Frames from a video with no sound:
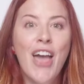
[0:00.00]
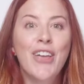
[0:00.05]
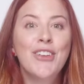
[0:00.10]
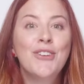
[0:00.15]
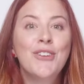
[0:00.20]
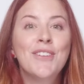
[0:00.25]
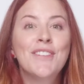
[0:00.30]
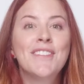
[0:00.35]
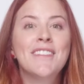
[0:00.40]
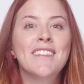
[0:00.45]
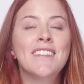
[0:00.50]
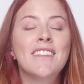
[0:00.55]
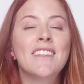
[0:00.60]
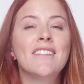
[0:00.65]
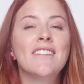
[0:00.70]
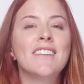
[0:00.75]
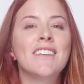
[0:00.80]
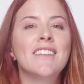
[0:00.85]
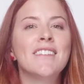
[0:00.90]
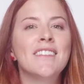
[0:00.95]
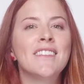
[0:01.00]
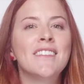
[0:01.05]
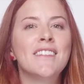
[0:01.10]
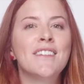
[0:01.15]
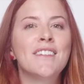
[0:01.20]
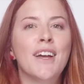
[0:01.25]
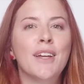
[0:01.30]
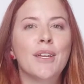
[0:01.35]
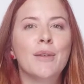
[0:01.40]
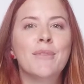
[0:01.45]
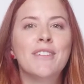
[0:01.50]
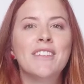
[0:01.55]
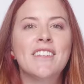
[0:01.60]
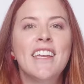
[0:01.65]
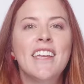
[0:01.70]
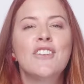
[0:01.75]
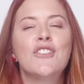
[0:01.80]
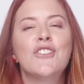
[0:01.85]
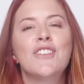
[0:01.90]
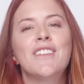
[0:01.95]
You can see this list in the
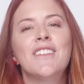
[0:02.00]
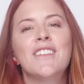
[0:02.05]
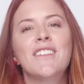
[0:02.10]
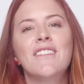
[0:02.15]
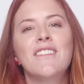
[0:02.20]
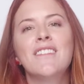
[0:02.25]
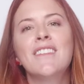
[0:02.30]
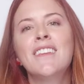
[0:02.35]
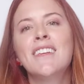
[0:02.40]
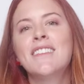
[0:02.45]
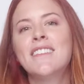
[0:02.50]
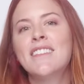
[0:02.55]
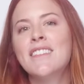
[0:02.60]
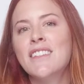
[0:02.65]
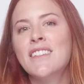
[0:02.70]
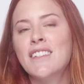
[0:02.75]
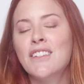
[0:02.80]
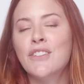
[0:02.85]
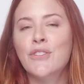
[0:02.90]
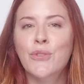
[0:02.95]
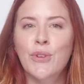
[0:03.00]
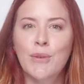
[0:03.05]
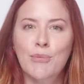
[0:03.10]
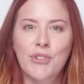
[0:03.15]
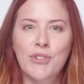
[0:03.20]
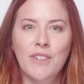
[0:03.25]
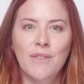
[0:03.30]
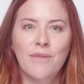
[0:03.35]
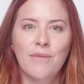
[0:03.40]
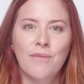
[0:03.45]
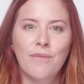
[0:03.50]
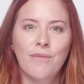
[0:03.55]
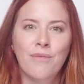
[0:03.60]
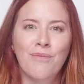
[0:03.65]
documentation, linked in the description.